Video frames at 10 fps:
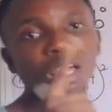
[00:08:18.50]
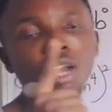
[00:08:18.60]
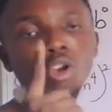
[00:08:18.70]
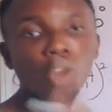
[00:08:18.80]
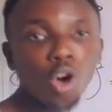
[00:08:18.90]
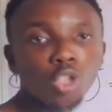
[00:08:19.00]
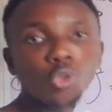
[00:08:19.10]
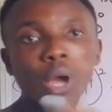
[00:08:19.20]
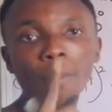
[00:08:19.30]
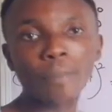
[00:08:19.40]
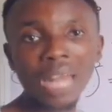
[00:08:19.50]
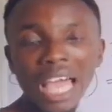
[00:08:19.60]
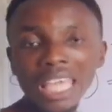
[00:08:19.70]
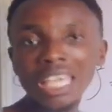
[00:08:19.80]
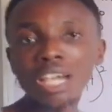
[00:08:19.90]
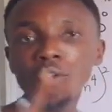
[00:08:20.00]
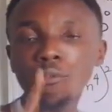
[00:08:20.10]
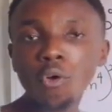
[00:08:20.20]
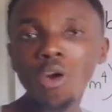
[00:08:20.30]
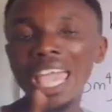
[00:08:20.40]
law to apply
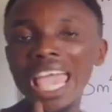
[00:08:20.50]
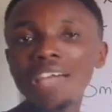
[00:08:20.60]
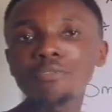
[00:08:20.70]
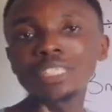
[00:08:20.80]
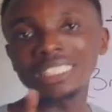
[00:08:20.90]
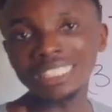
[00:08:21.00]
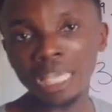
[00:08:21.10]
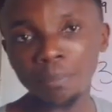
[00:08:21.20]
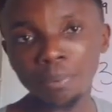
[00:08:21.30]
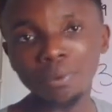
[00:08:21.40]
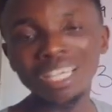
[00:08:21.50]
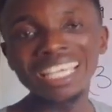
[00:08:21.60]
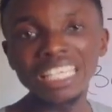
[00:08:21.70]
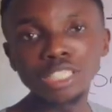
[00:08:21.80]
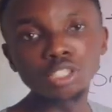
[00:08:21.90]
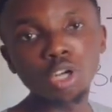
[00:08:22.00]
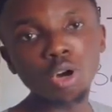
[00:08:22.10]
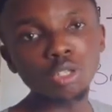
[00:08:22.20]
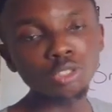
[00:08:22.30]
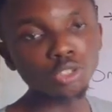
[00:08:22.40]
for every step in
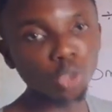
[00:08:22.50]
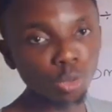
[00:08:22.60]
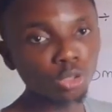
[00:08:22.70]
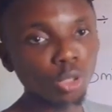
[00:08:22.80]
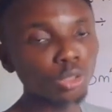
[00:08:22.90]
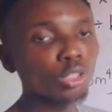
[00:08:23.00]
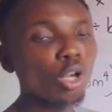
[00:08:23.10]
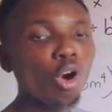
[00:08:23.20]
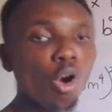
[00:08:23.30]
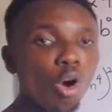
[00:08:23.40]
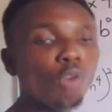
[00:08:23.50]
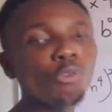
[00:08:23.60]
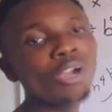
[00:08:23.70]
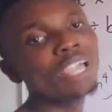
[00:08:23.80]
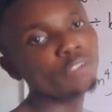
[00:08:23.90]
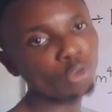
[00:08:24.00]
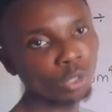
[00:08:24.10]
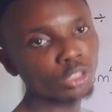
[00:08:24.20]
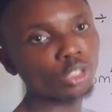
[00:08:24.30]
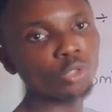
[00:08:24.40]
your solutions or for every
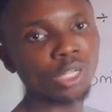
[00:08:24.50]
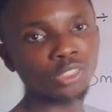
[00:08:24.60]
question you are